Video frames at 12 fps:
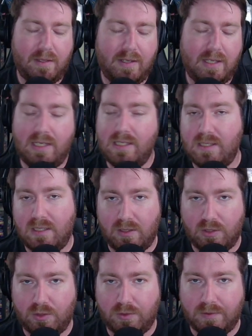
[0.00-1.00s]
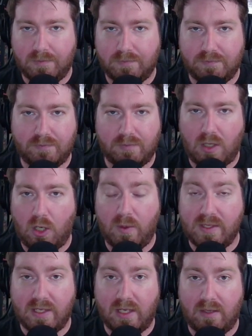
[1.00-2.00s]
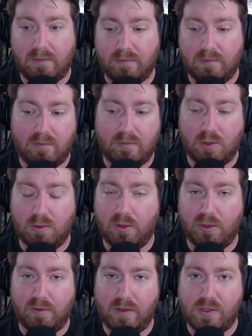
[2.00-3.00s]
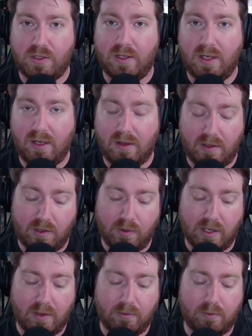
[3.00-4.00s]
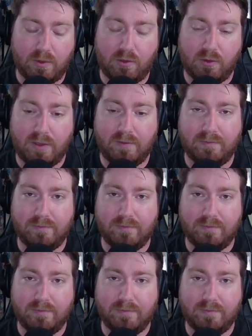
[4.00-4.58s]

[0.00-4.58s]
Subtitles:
Easy include. Always add Heroic Intervention, anything you got with green.